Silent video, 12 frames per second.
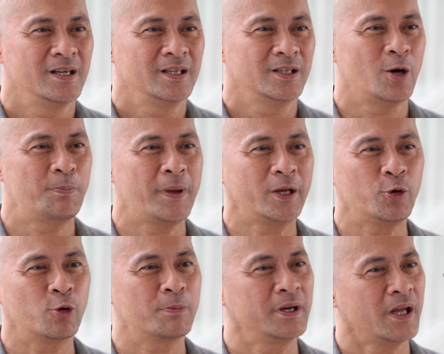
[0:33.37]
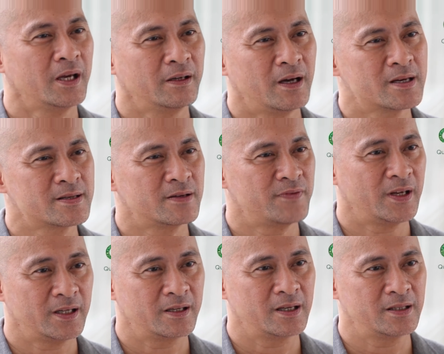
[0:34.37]
Now, peri-urban areas are
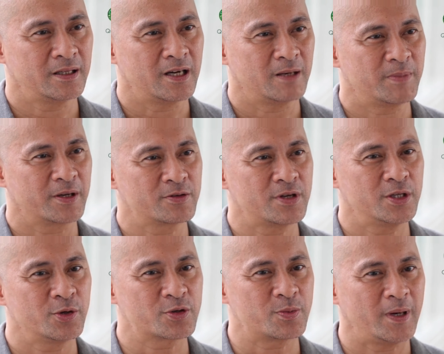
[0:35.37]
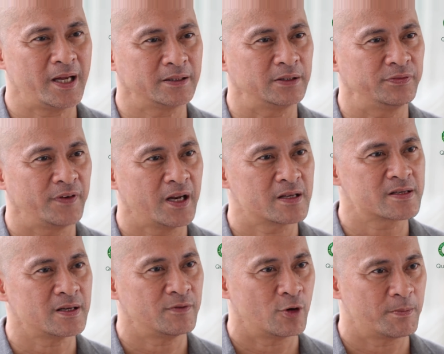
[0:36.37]
very critical because they're usually at the fringe
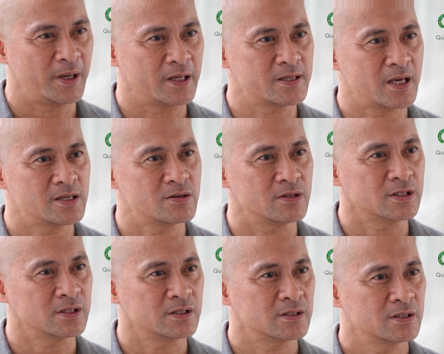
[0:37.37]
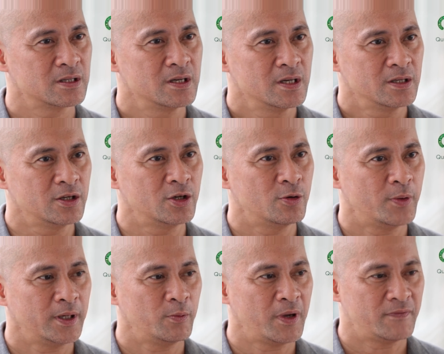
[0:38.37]
of urbanization. You know,
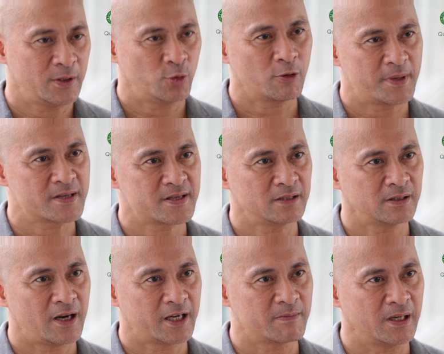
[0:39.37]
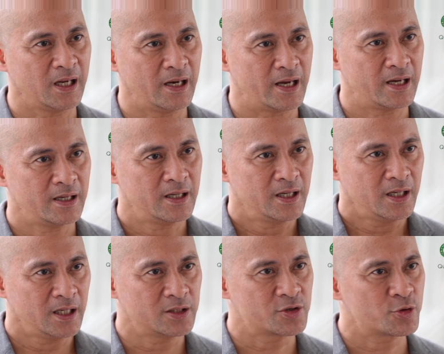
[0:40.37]
when we have an urban center like Manila,
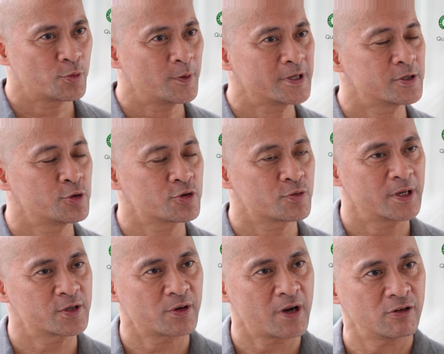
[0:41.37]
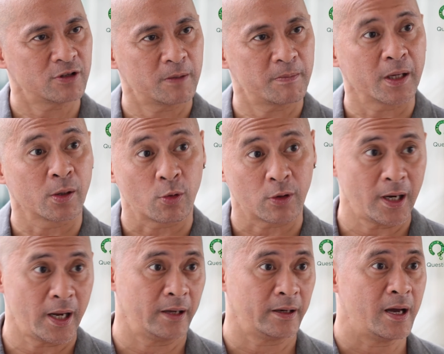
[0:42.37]
it is usually surrounded by rural
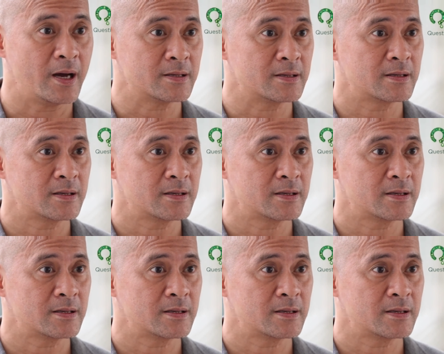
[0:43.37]
areas.